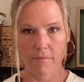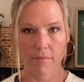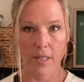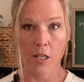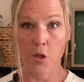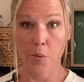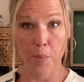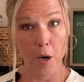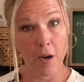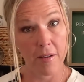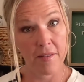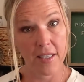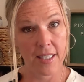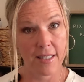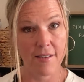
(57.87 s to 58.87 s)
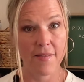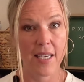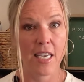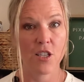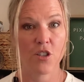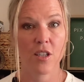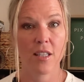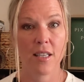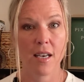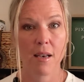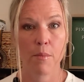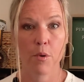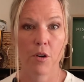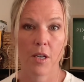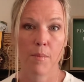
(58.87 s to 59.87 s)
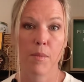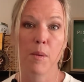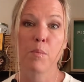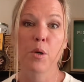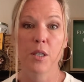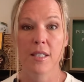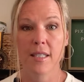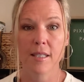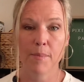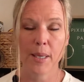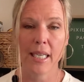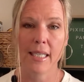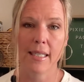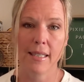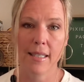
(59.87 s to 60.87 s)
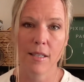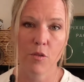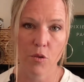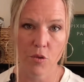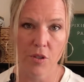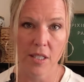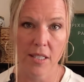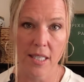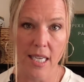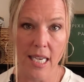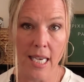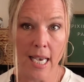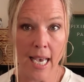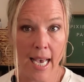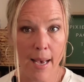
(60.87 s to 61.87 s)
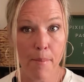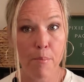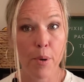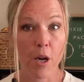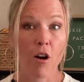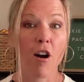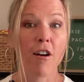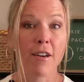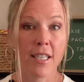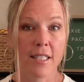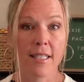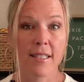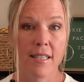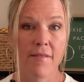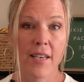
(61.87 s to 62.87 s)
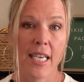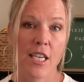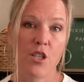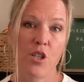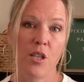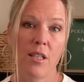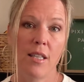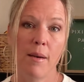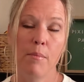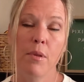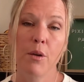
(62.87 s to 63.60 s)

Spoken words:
either part of the Disney Vacation Club or can be booked independently through Disney, but are in Disney Vacation Club